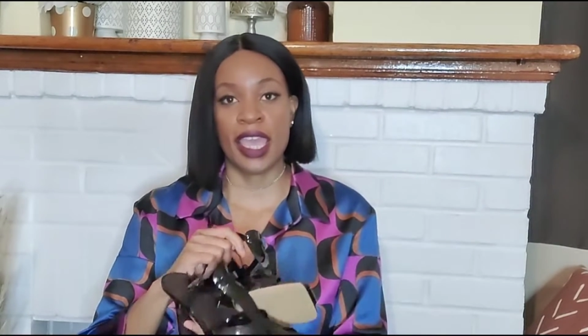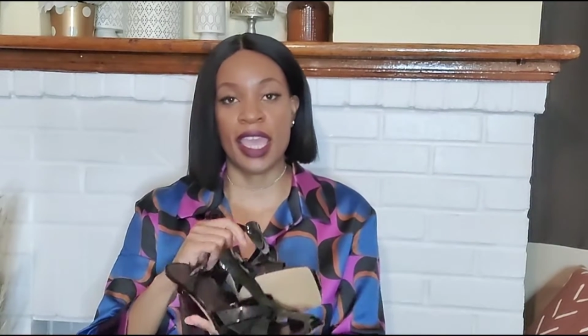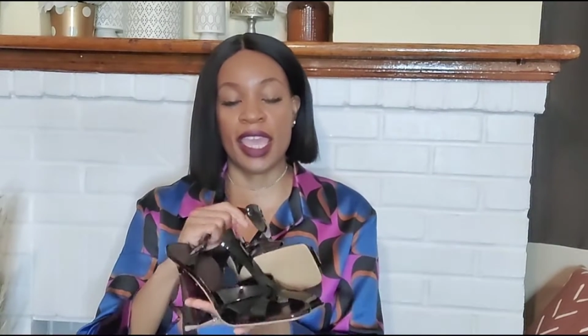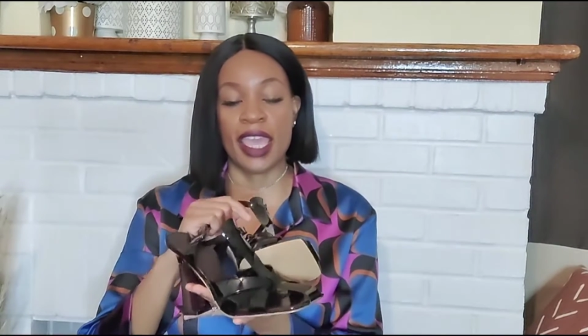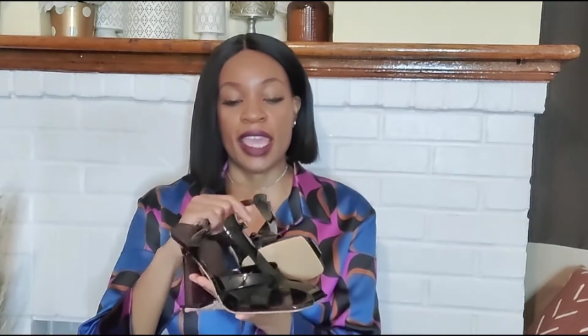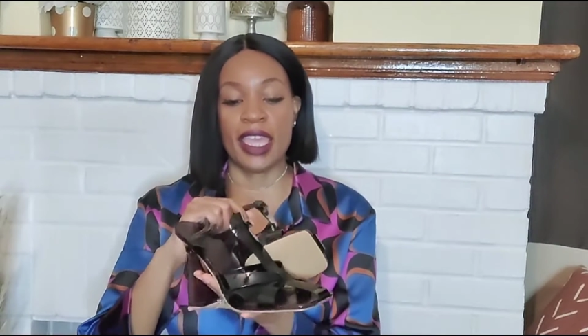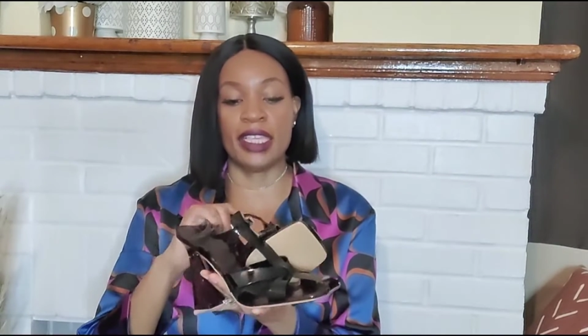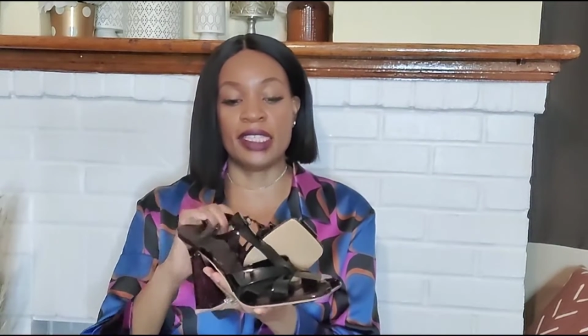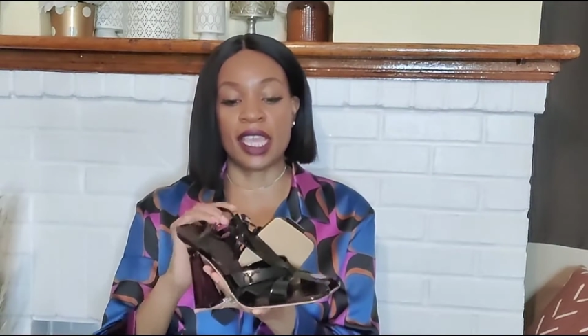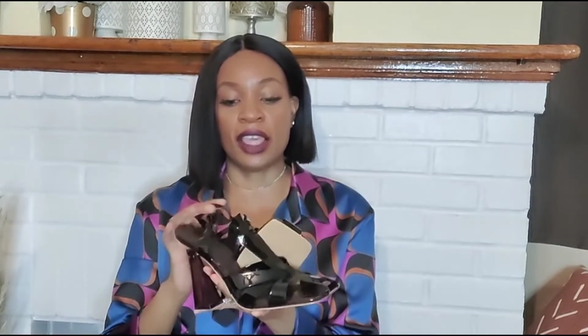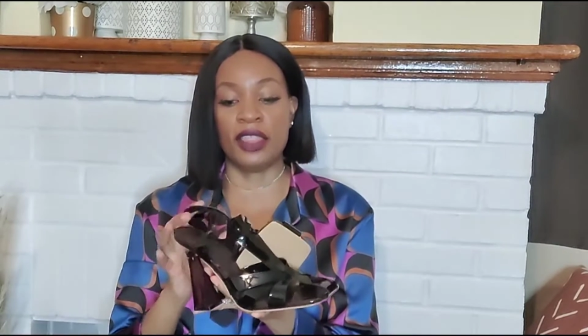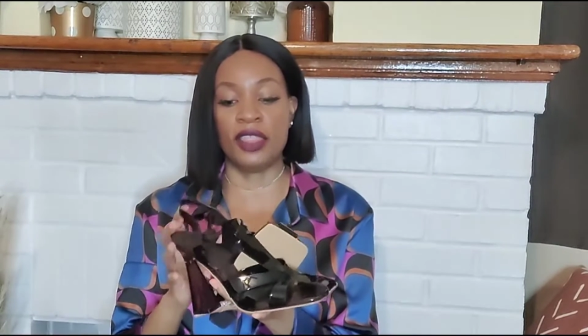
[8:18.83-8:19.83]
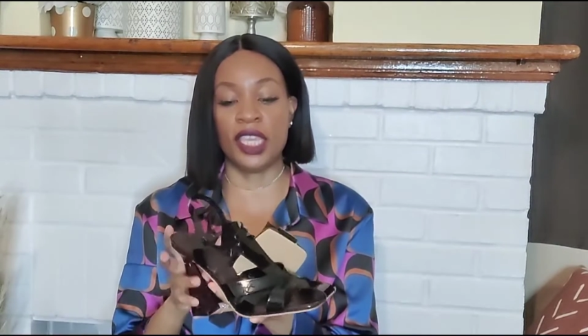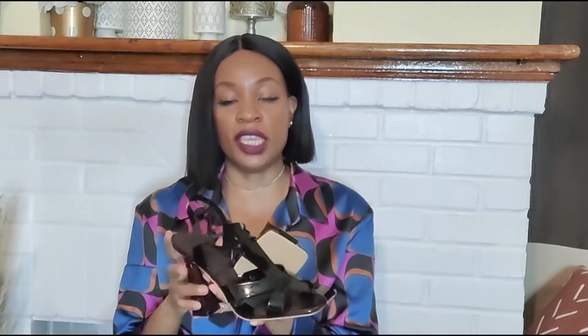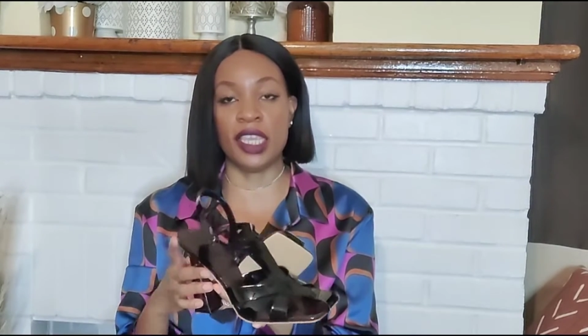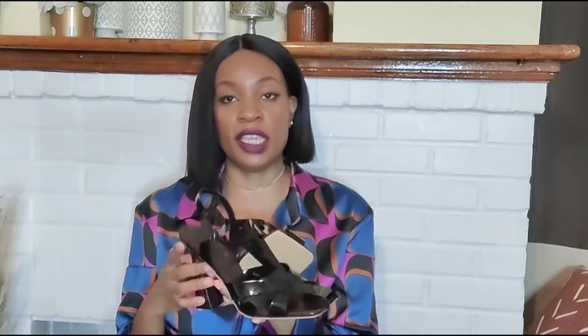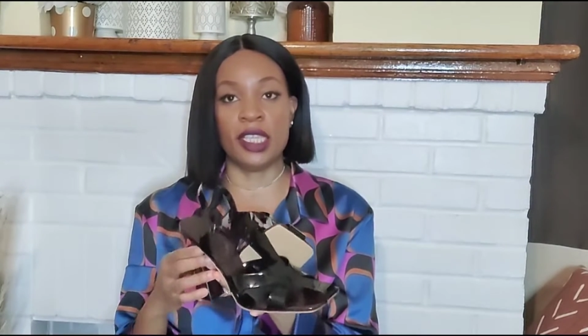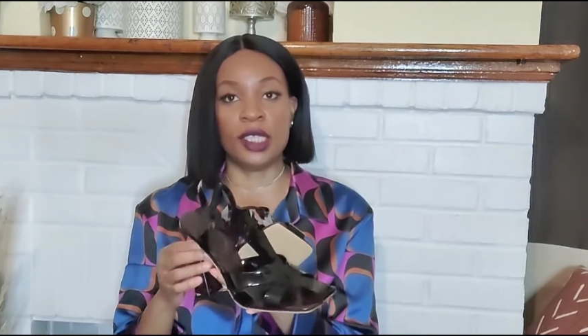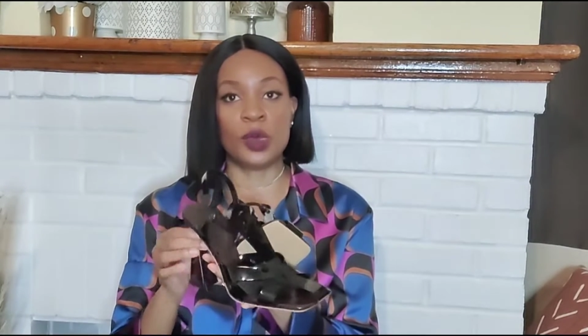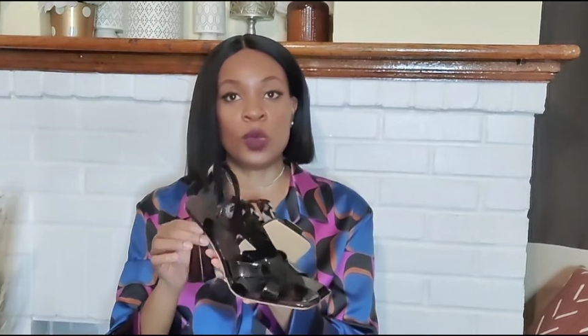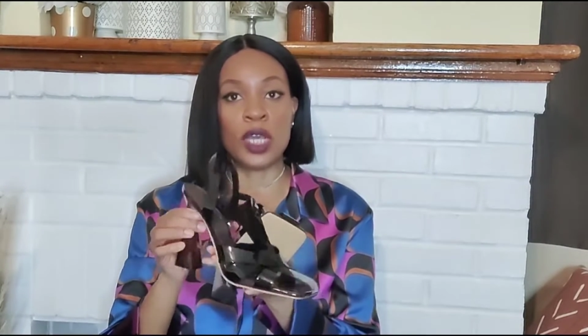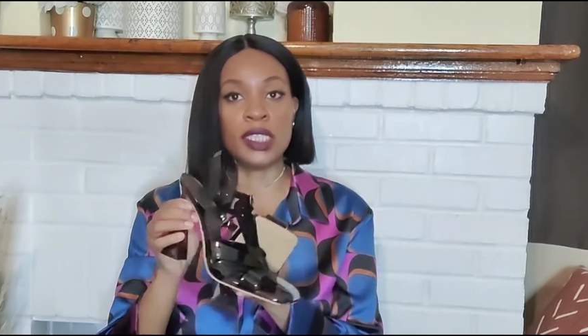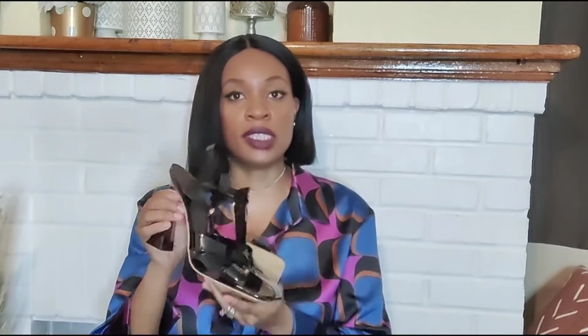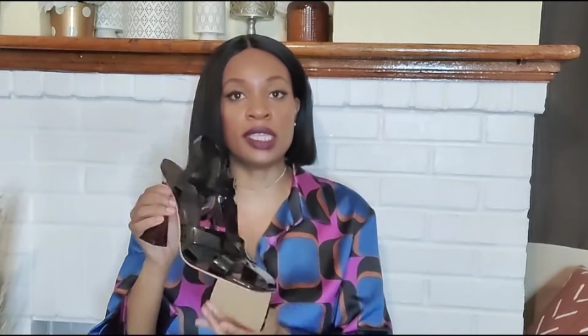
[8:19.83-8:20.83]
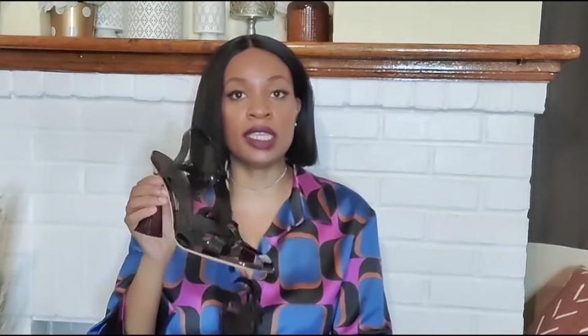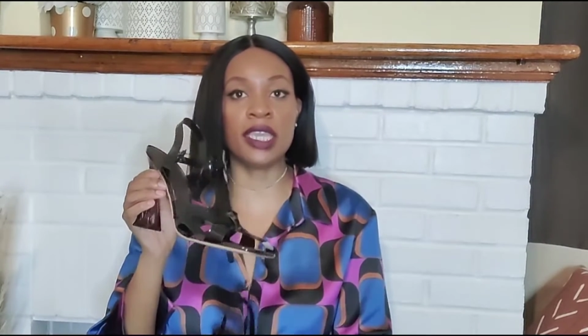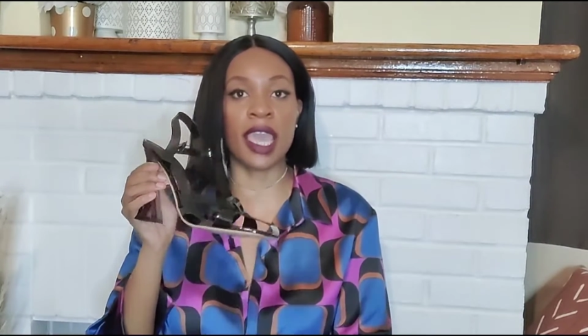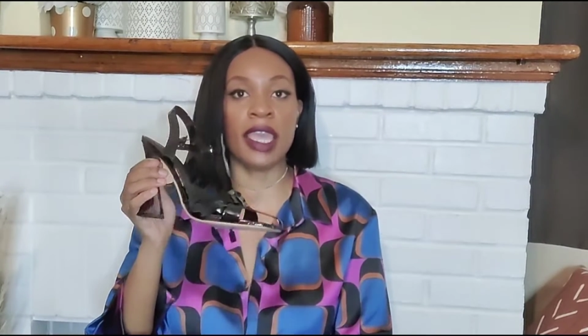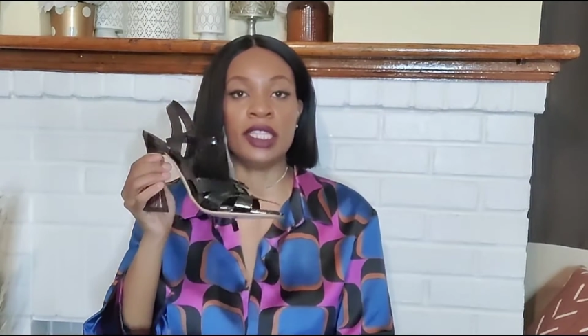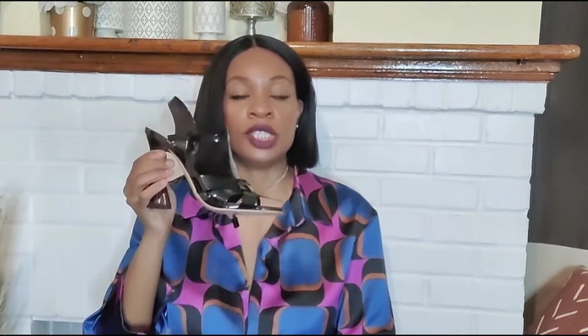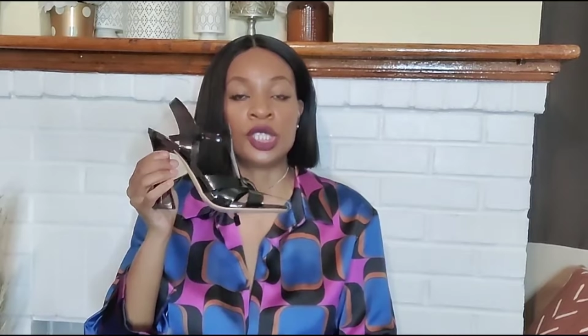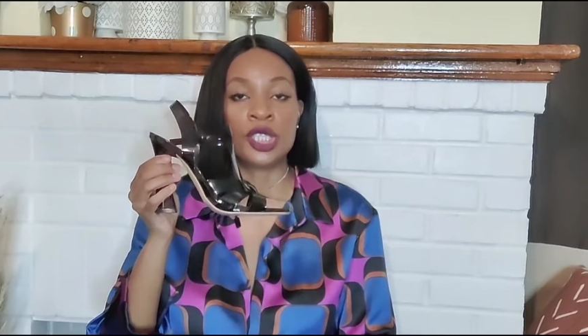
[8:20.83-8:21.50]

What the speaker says: is these once again.